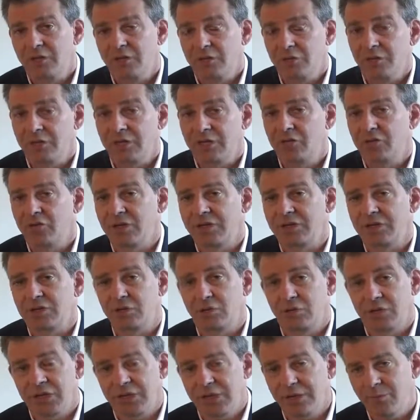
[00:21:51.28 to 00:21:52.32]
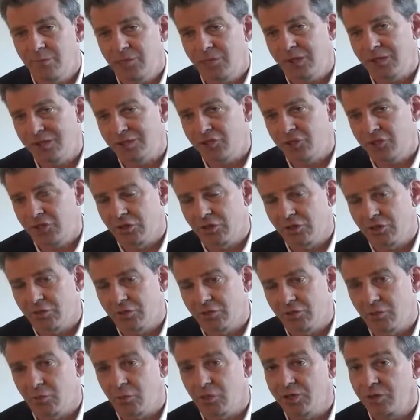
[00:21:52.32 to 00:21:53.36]
to increase leukemia in
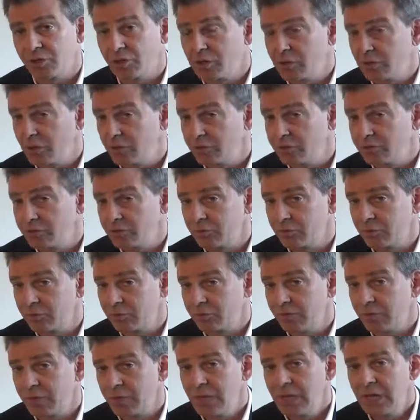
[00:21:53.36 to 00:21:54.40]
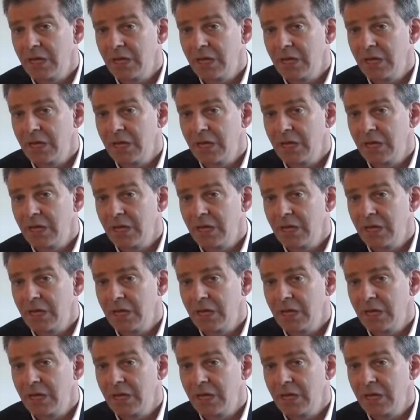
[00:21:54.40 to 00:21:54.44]
children when you're close to them.